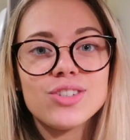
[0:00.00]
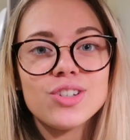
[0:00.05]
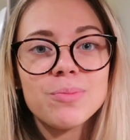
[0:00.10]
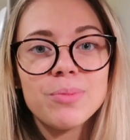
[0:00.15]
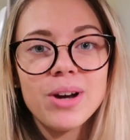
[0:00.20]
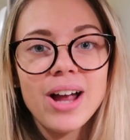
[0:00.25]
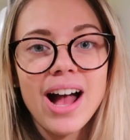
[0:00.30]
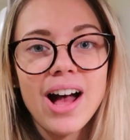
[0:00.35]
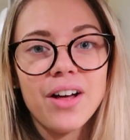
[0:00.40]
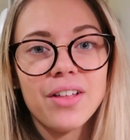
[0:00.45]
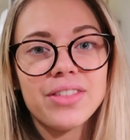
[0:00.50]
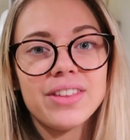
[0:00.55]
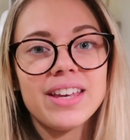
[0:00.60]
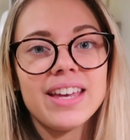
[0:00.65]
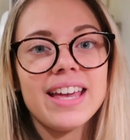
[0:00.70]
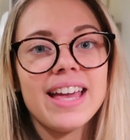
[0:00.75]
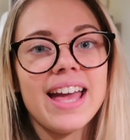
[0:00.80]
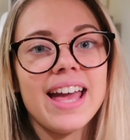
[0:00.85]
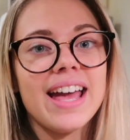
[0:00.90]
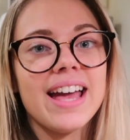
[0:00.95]
super
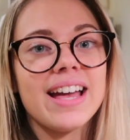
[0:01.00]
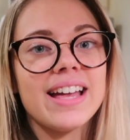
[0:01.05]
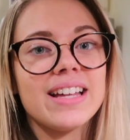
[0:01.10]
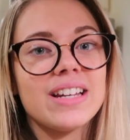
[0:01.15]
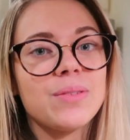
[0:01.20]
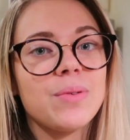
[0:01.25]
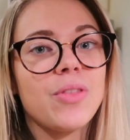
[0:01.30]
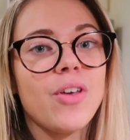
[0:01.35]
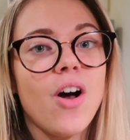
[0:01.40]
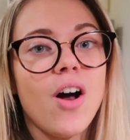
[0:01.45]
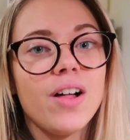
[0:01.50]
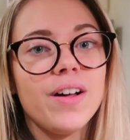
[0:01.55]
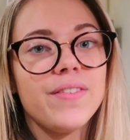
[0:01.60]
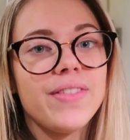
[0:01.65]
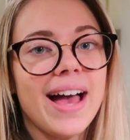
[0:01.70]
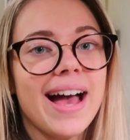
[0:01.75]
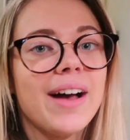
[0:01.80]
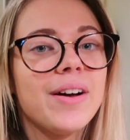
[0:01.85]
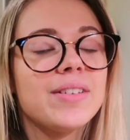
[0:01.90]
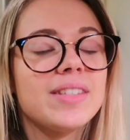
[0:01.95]
healthy, and with all of
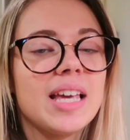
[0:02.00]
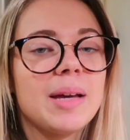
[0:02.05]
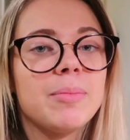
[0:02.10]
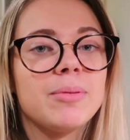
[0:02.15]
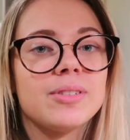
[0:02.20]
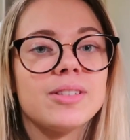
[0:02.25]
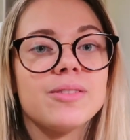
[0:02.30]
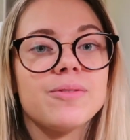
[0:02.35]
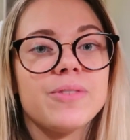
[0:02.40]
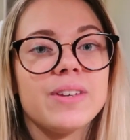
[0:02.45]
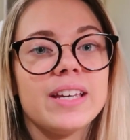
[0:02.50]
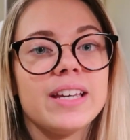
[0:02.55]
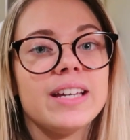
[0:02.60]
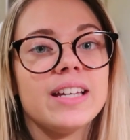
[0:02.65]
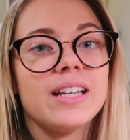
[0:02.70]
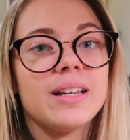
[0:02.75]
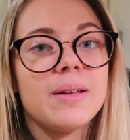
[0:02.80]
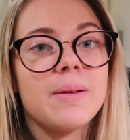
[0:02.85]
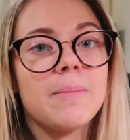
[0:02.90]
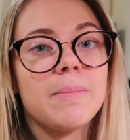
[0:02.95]
that I was able to
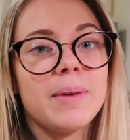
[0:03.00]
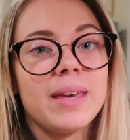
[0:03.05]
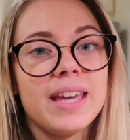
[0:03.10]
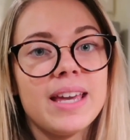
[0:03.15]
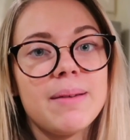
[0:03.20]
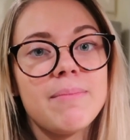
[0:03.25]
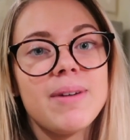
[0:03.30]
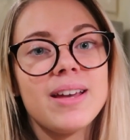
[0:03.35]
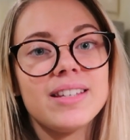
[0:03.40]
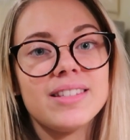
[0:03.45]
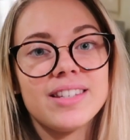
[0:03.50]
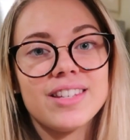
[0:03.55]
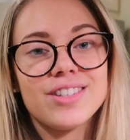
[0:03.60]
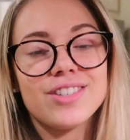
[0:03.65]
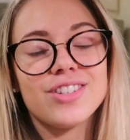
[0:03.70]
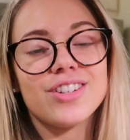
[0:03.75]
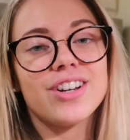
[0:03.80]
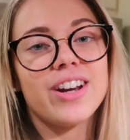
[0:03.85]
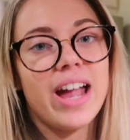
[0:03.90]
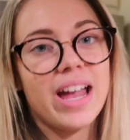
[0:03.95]
feed me, my
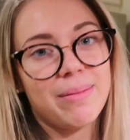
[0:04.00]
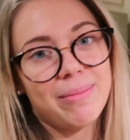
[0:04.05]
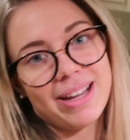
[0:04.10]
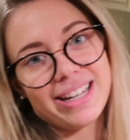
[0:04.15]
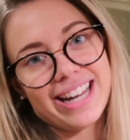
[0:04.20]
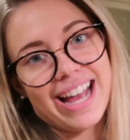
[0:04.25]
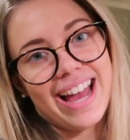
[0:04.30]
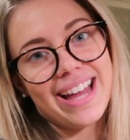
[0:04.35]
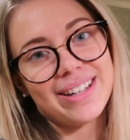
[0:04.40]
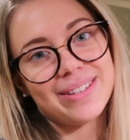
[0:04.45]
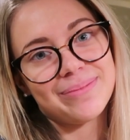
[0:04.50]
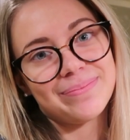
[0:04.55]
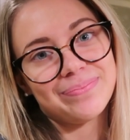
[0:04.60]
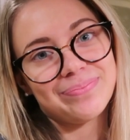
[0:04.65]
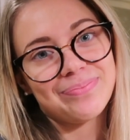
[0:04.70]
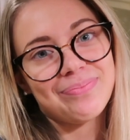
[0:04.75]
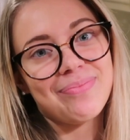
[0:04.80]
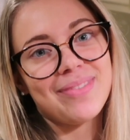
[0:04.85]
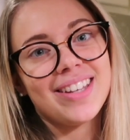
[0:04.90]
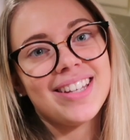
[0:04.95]
sister, and my dad.
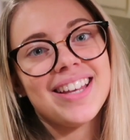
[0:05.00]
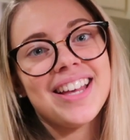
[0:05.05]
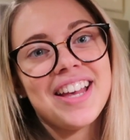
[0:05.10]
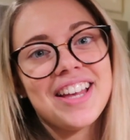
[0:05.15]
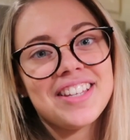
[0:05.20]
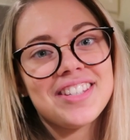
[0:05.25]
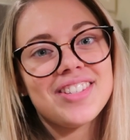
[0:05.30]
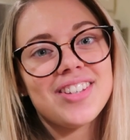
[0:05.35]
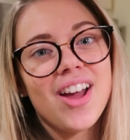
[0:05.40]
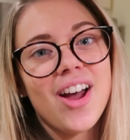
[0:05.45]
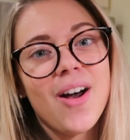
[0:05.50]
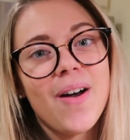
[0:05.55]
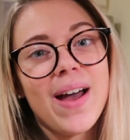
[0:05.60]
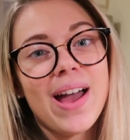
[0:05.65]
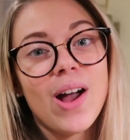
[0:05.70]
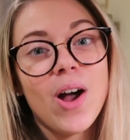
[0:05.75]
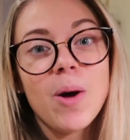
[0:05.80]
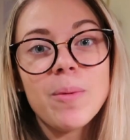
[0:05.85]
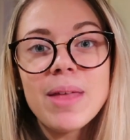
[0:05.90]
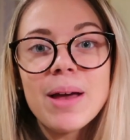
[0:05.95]
So
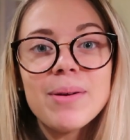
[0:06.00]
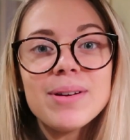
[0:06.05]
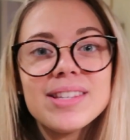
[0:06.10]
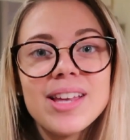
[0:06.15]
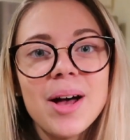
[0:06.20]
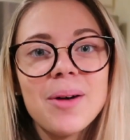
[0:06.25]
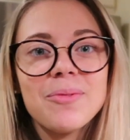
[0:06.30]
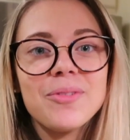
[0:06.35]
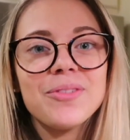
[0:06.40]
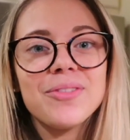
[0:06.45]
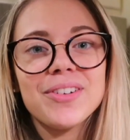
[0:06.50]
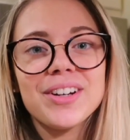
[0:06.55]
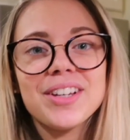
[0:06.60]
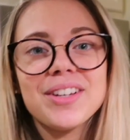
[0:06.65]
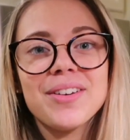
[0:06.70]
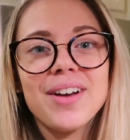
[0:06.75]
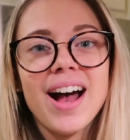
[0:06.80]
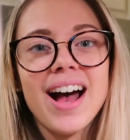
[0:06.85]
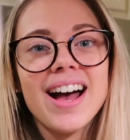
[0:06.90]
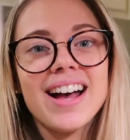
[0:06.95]
I hope that was helpful for
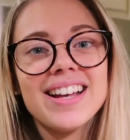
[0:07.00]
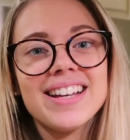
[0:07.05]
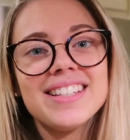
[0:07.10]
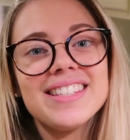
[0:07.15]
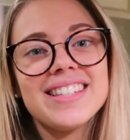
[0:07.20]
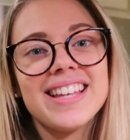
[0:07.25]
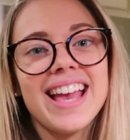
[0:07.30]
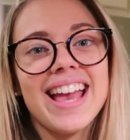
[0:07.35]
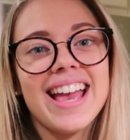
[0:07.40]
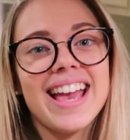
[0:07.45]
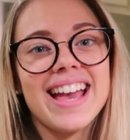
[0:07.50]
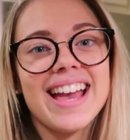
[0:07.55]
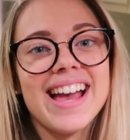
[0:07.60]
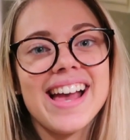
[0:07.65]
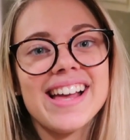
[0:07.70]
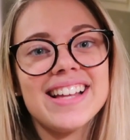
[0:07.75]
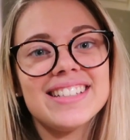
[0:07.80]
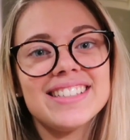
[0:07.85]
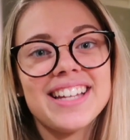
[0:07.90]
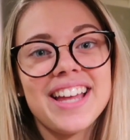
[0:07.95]
you guys,
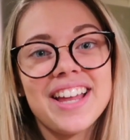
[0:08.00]
and